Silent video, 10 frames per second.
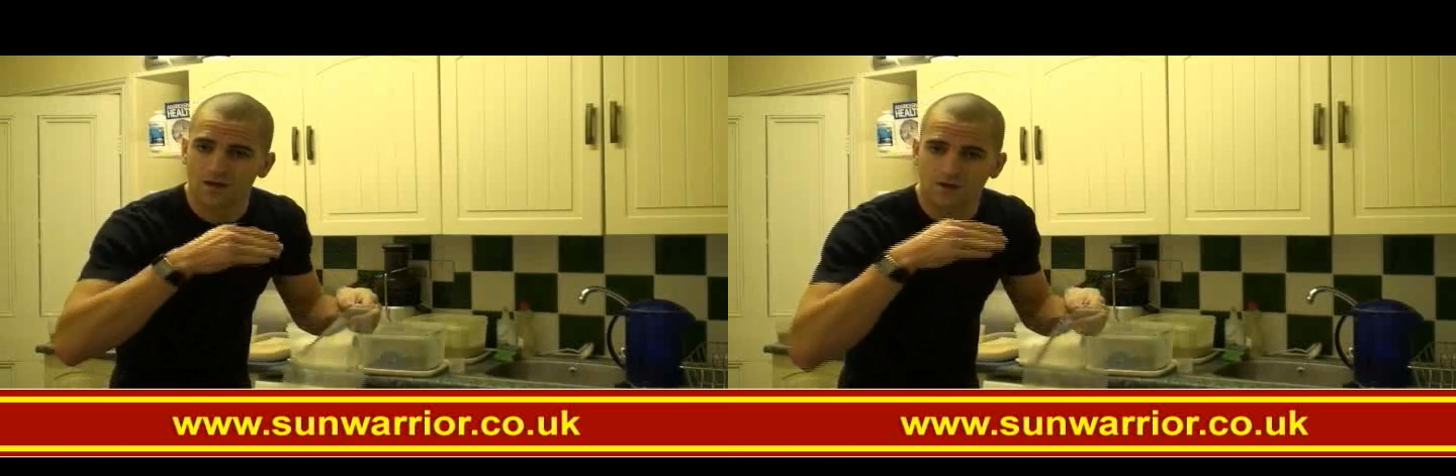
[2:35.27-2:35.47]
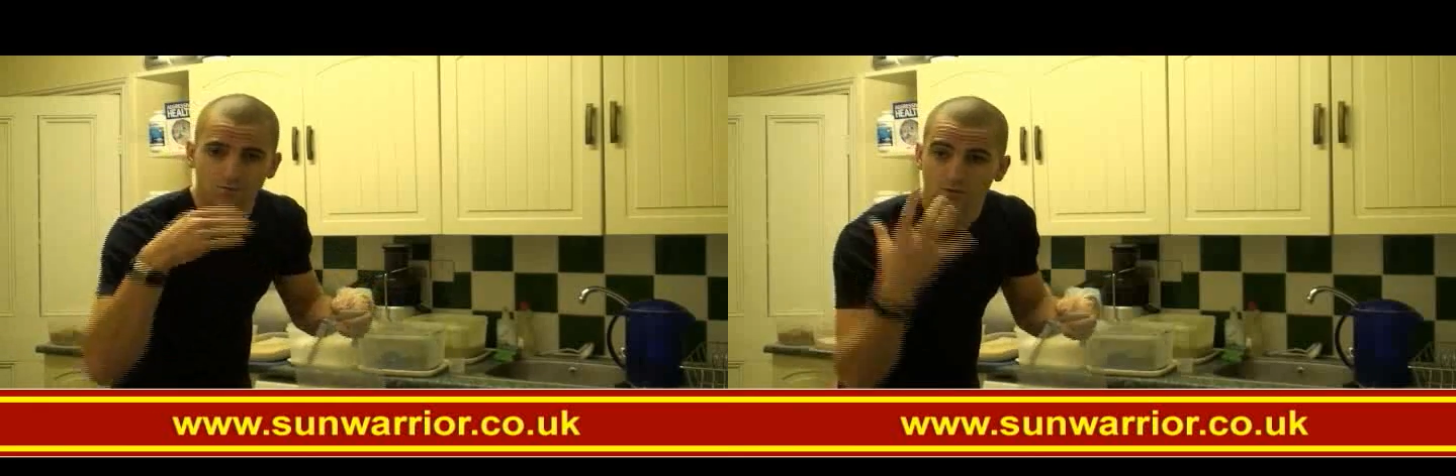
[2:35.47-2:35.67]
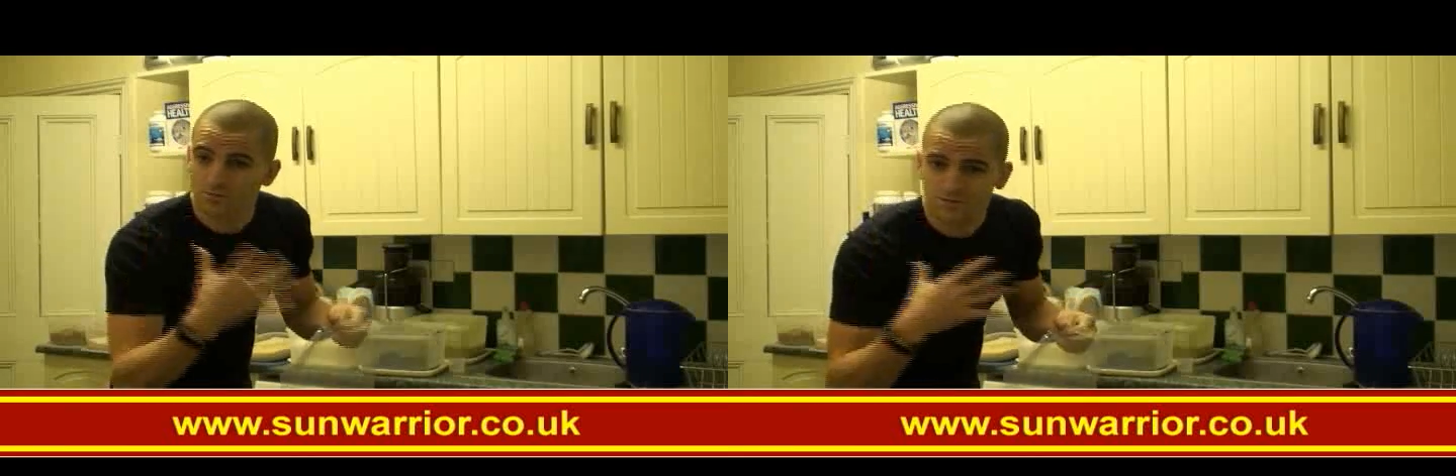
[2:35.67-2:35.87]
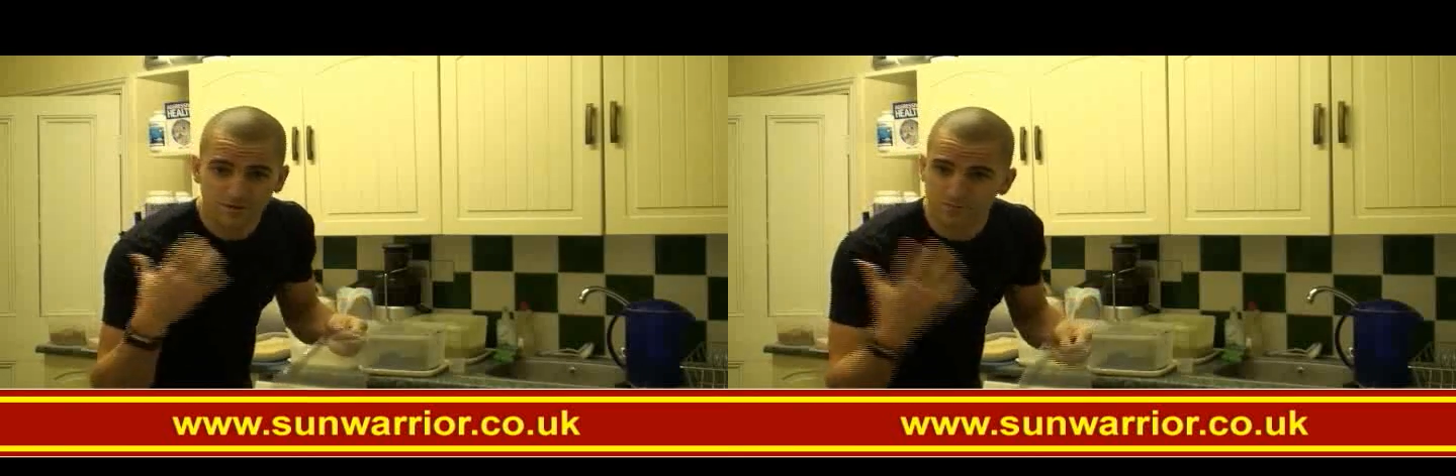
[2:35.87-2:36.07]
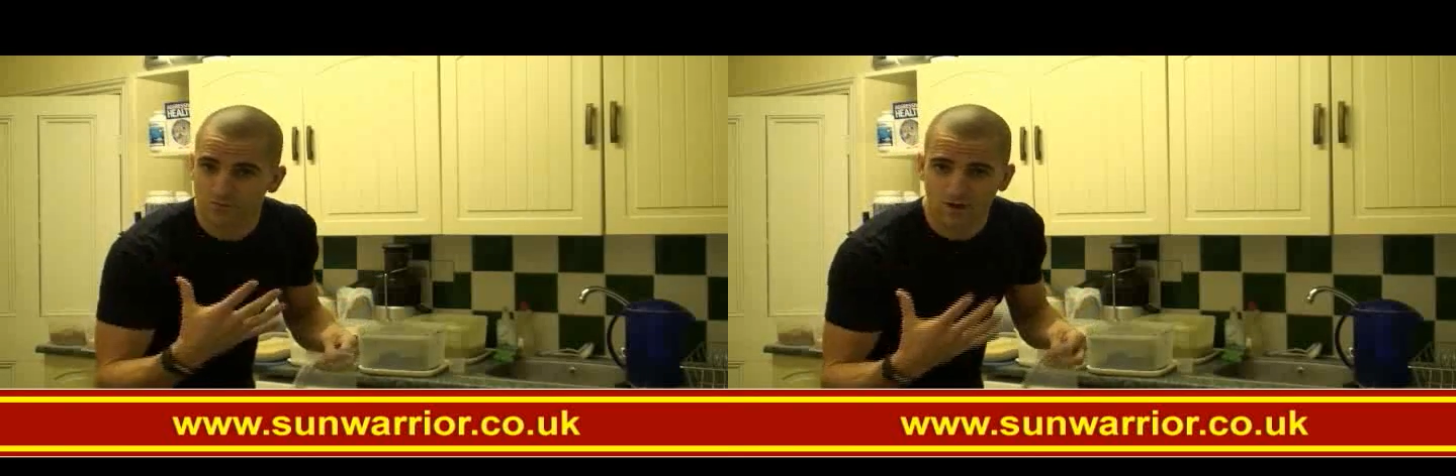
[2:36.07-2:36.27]
of all of
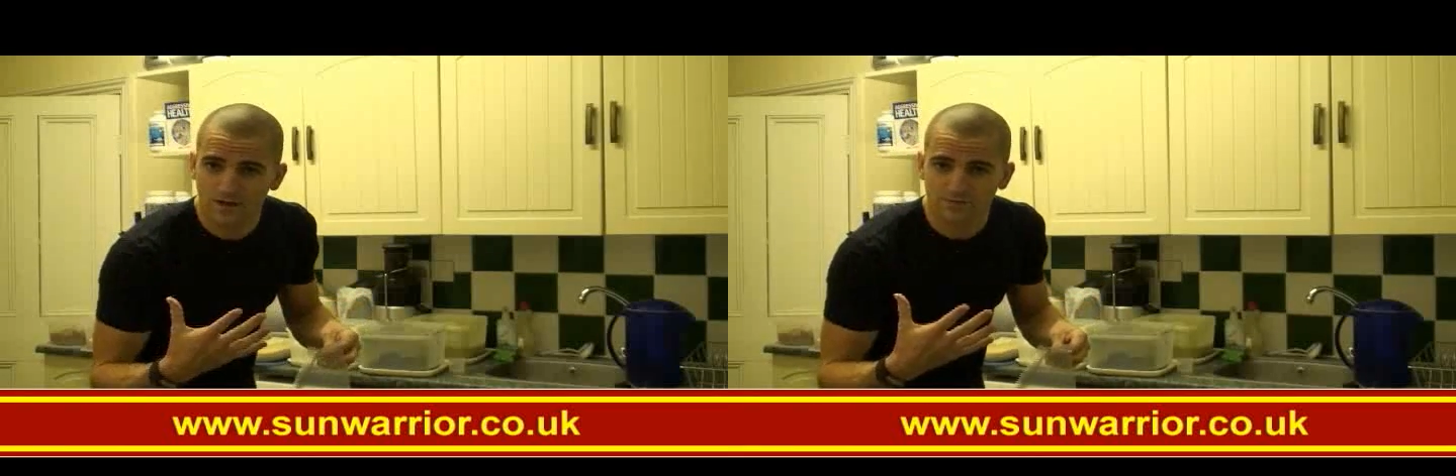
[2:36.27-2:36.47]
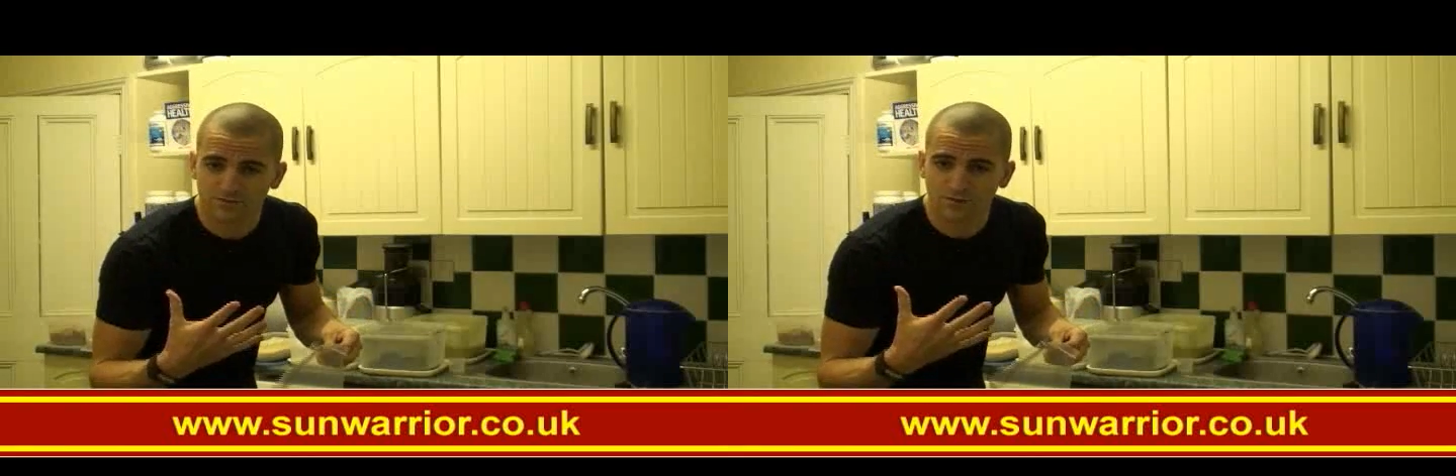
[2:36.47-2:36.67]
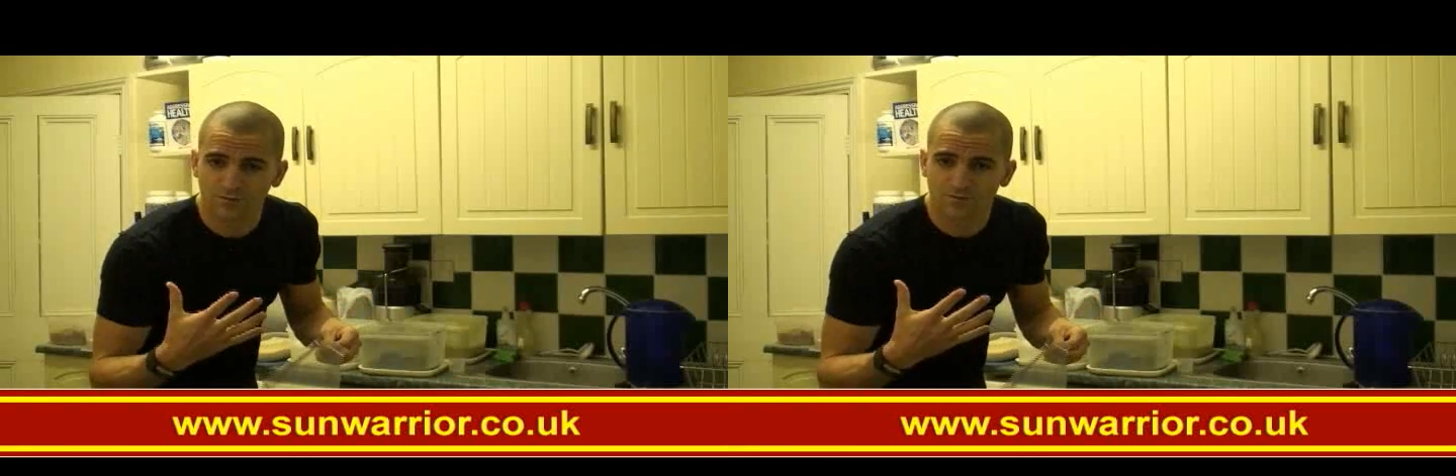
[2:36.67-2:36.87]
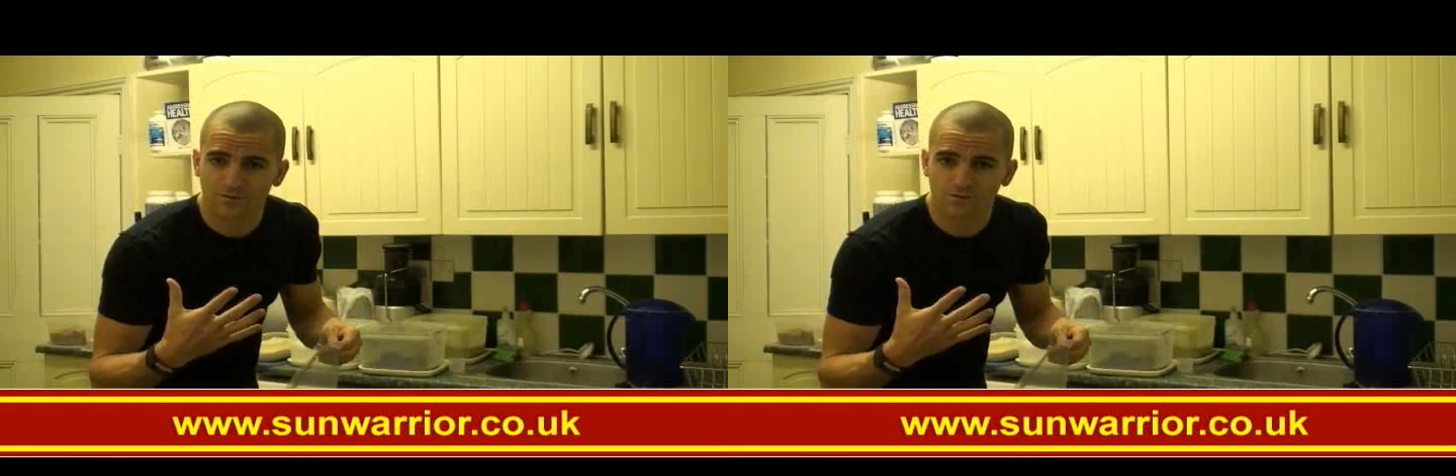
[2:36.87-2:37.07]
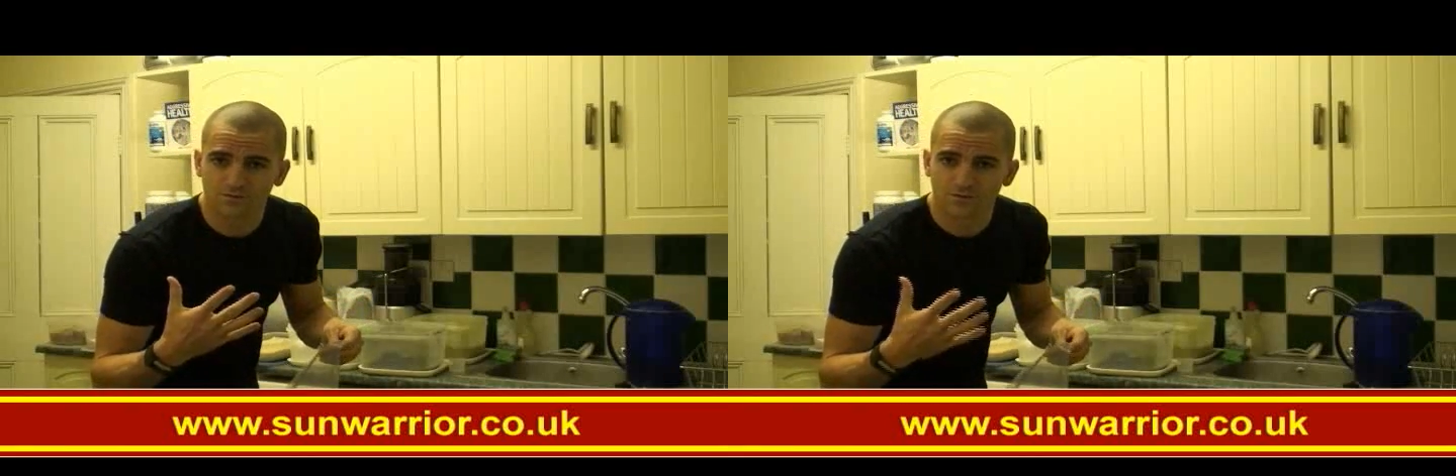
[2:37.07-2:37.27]
these variety of
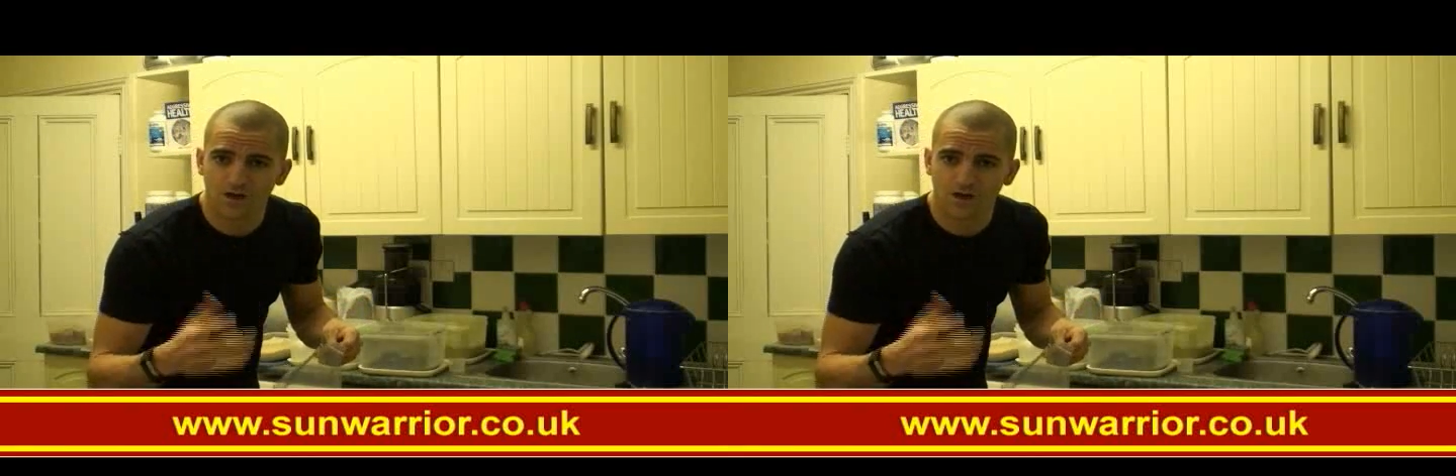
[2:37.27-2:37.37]
superfoods.